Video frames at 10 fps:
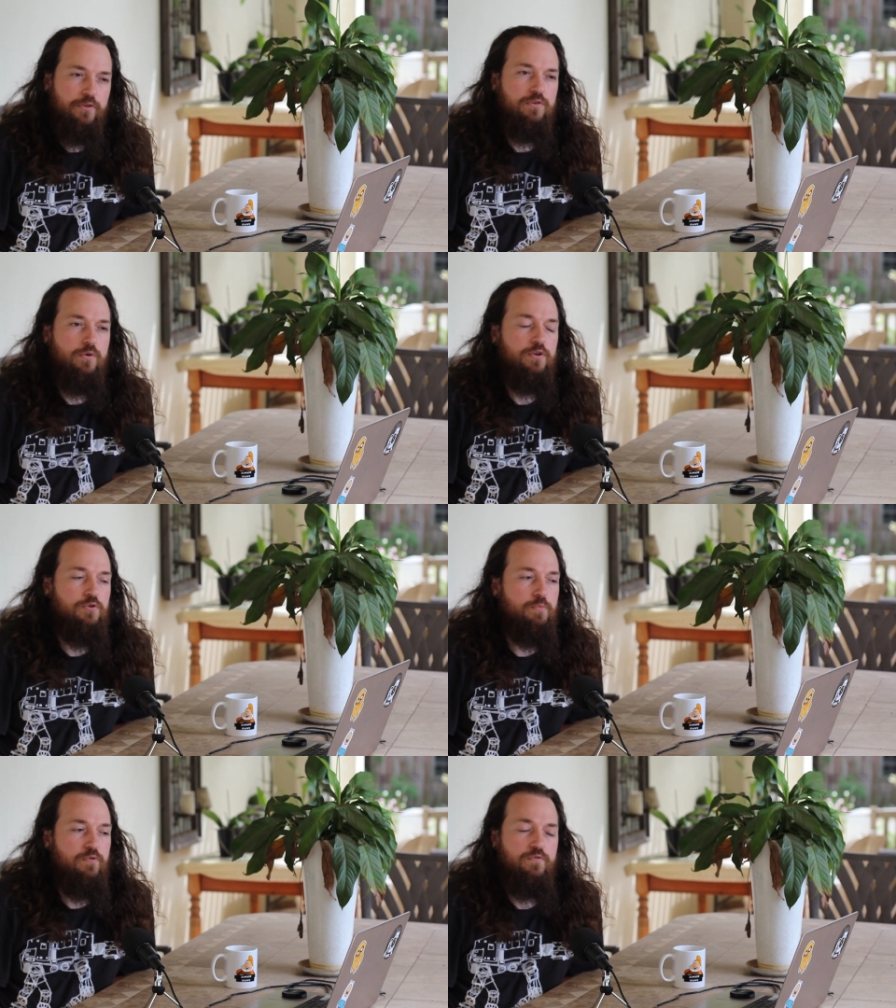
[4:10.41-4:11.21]
so I
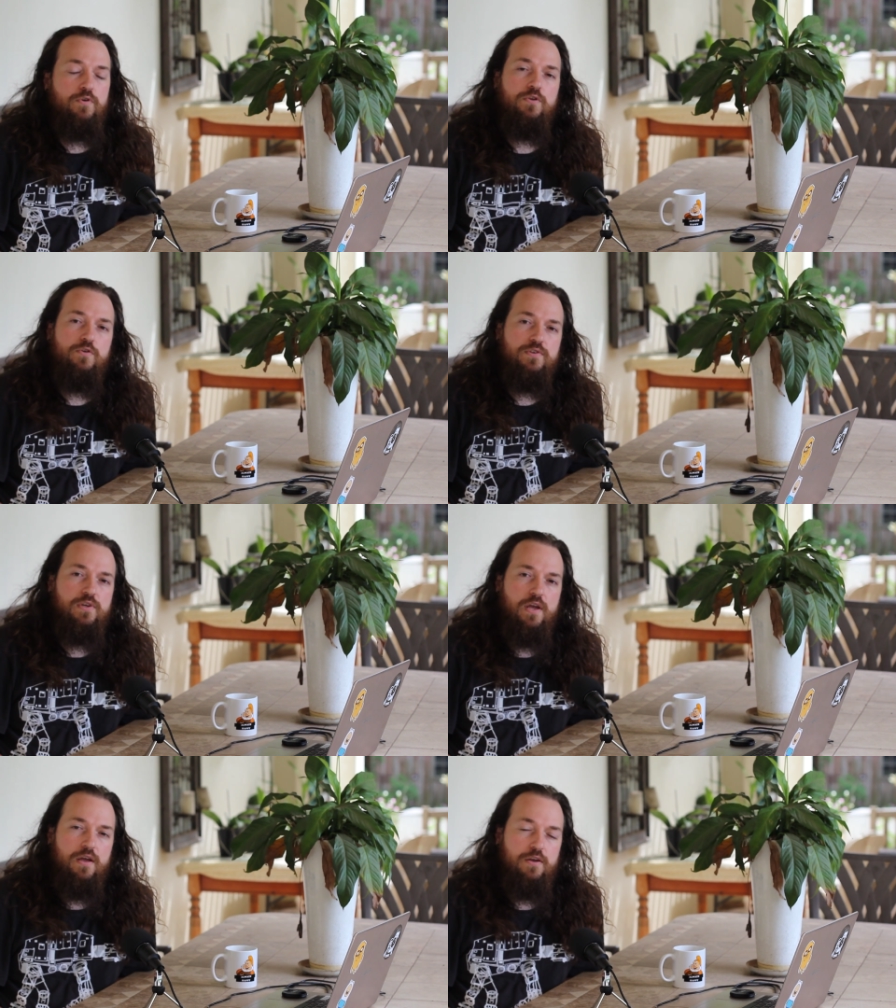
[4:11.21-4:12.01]
do prefer
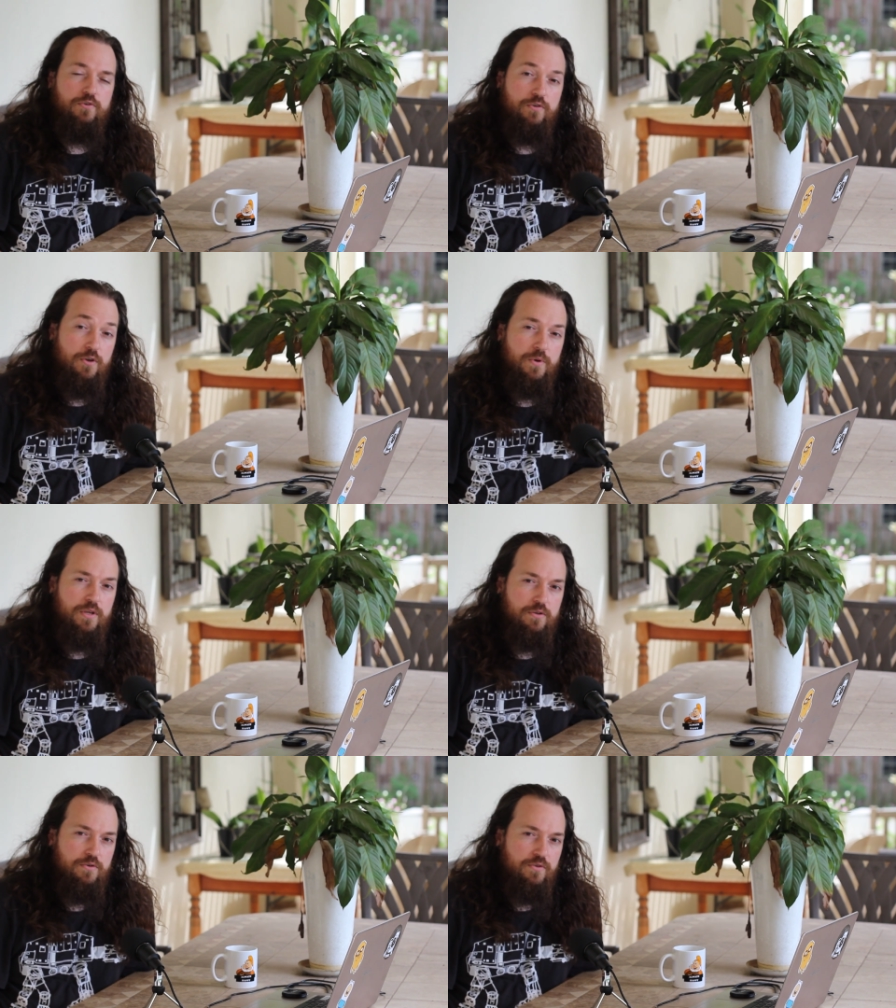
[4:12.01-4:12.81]
using a, a G U I
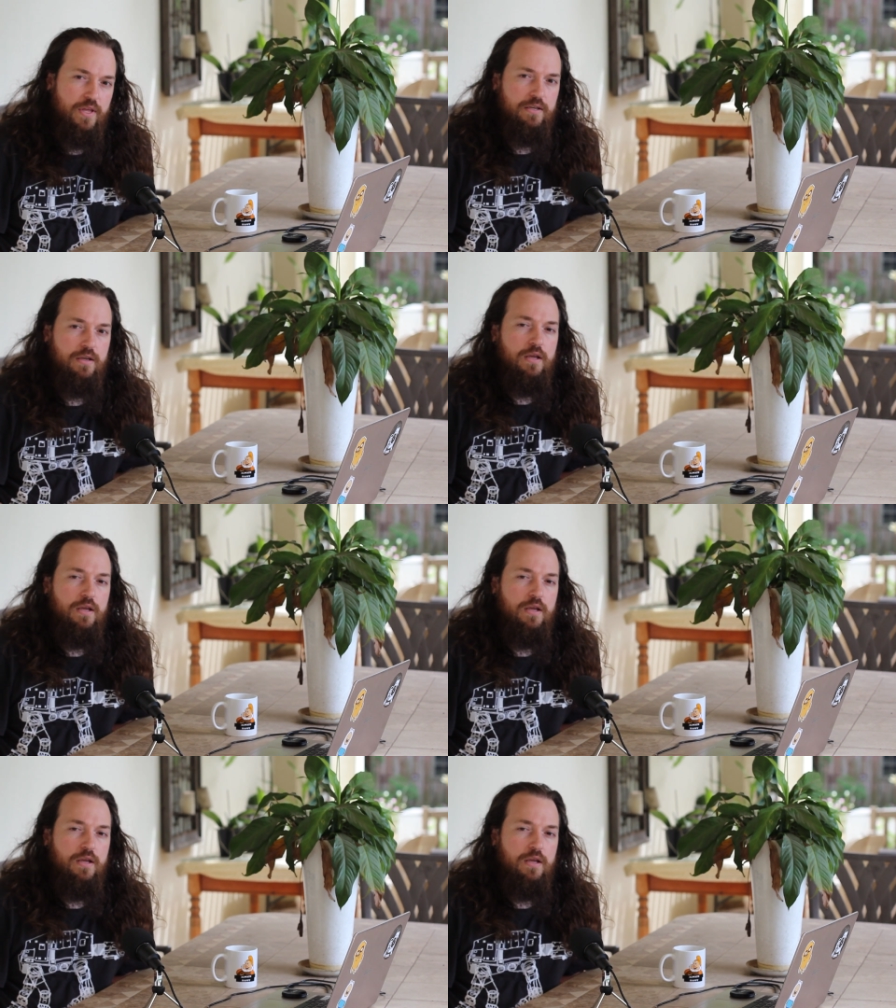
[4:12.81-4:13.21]
to do that.